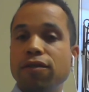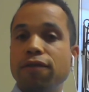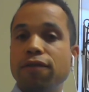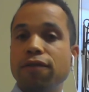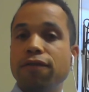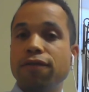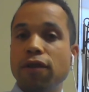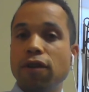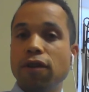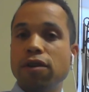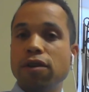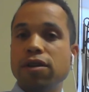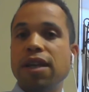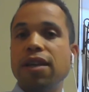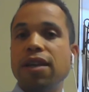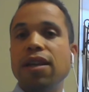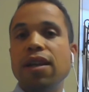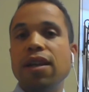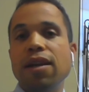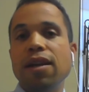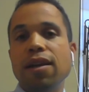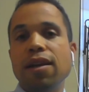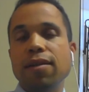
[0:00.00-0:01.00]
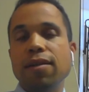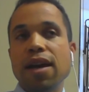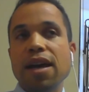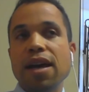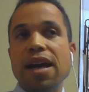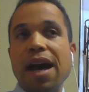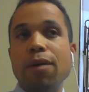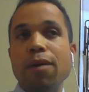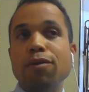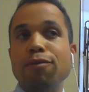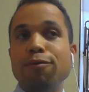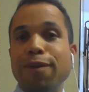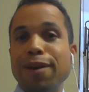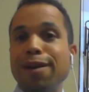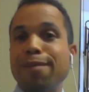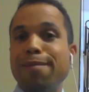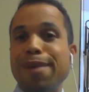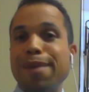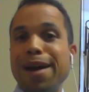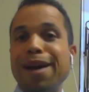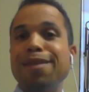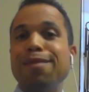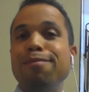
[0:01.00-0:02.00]
doctor first, and, and I
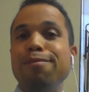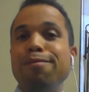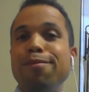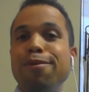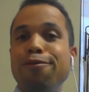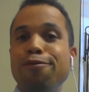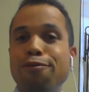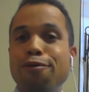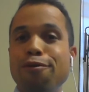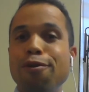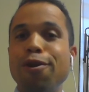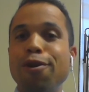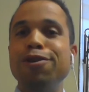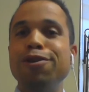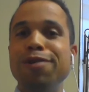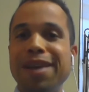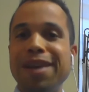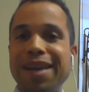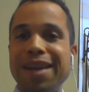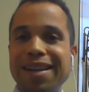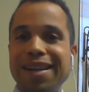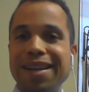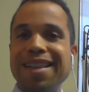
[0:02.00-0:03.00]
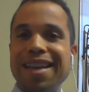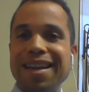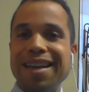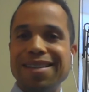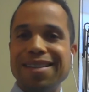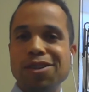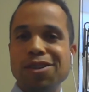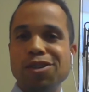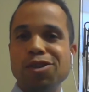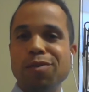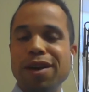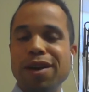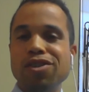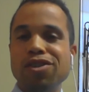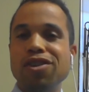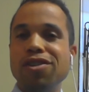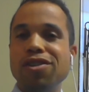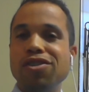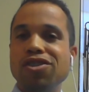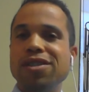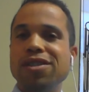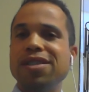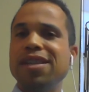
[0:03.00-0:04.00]
would run it by them before you get into that
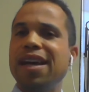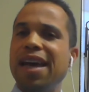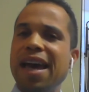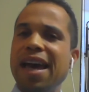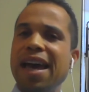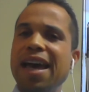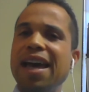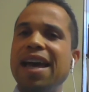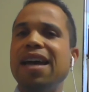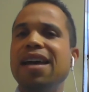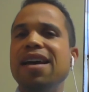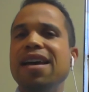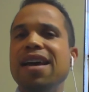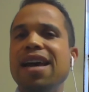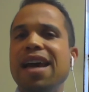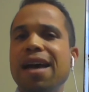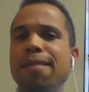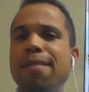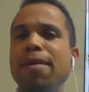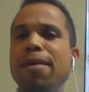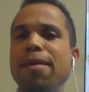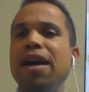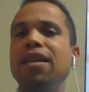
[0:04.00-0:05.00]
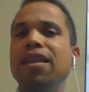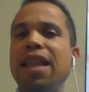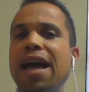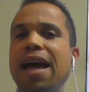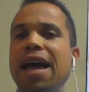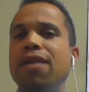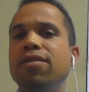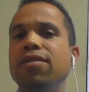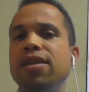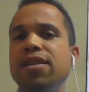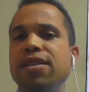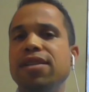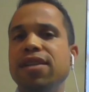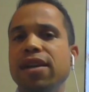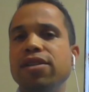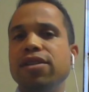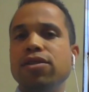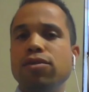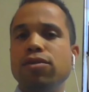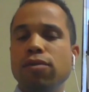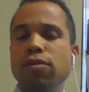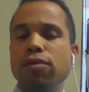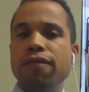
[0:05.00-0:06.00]
situation and just say, hey, am I allowed
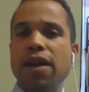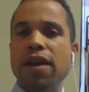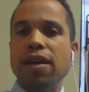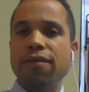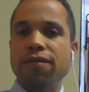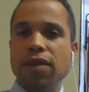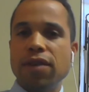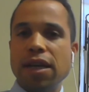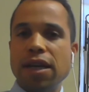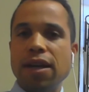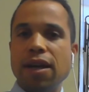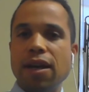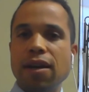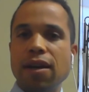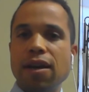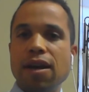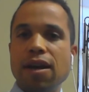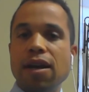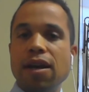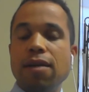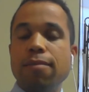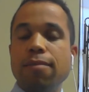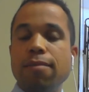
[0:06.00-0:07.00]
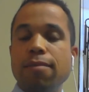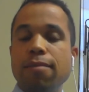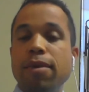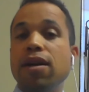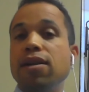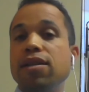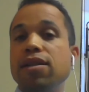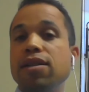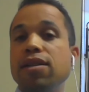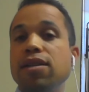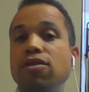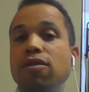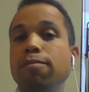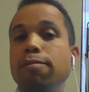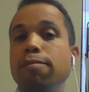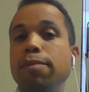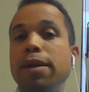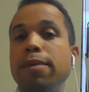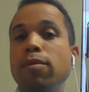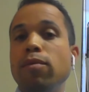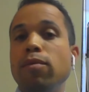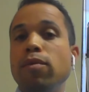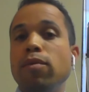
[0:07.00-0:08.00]
to take Sudafed if needed? Because in
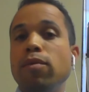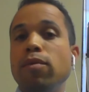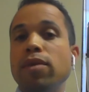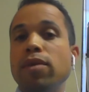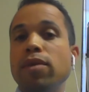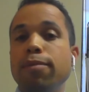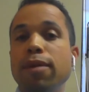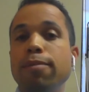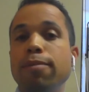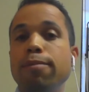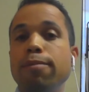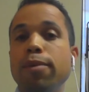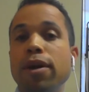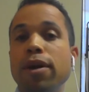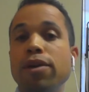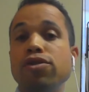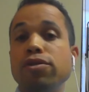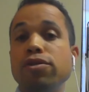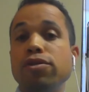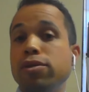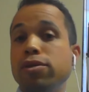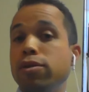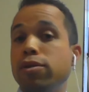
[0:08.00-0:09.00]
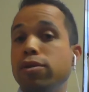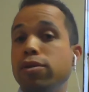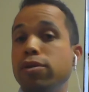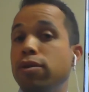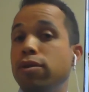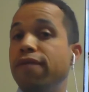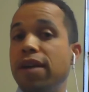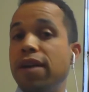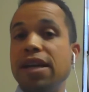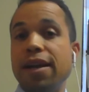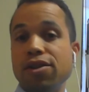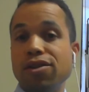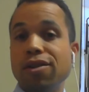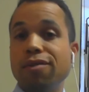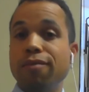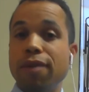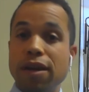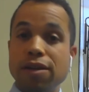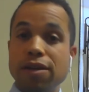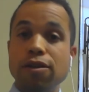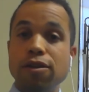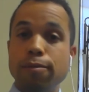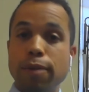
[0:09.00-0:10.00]
certain people with high blood pressure, Sudafed can
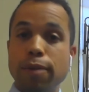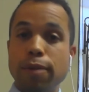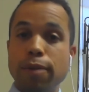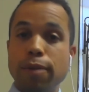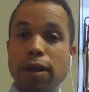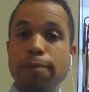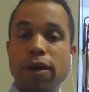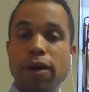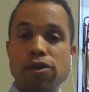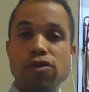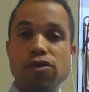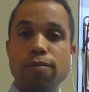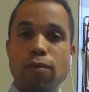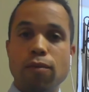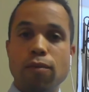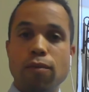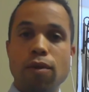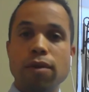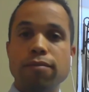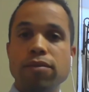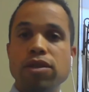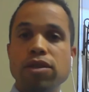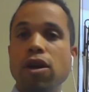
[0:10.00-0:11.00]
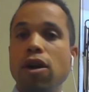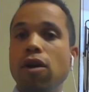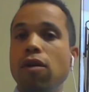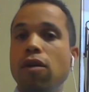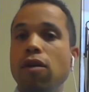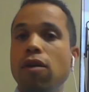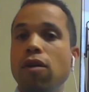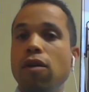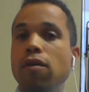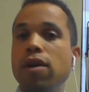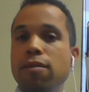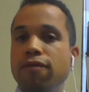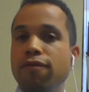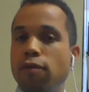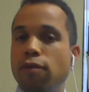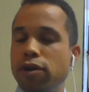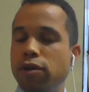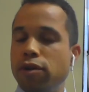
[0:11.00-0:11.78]
actually raise your blood pressure more. So